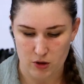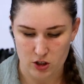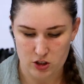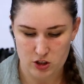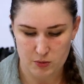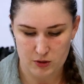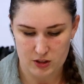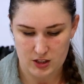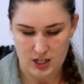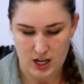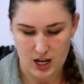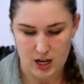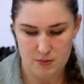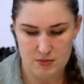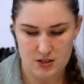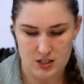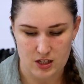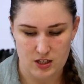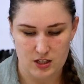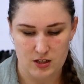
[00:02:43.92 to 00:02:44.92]
multiple
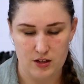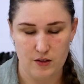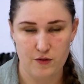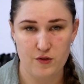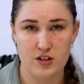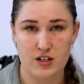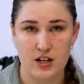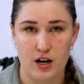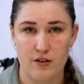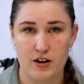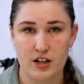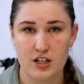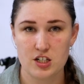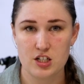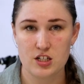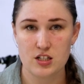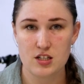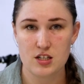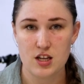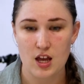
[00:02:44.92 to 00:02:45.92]
times in different
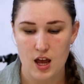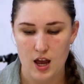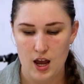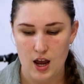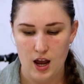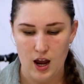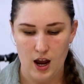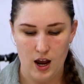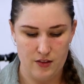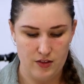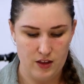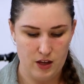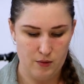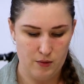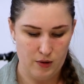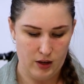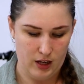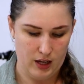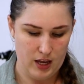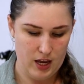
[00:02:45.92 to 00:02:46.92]
directions, and then
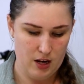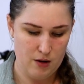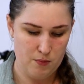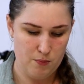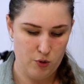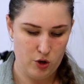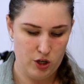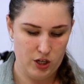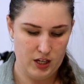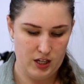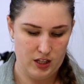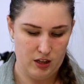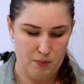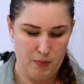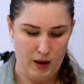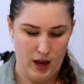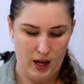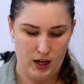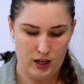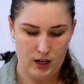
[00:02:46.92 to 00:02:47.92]
again put it in the
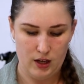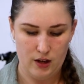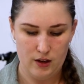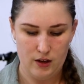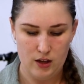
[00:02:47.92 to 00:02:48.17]
bag.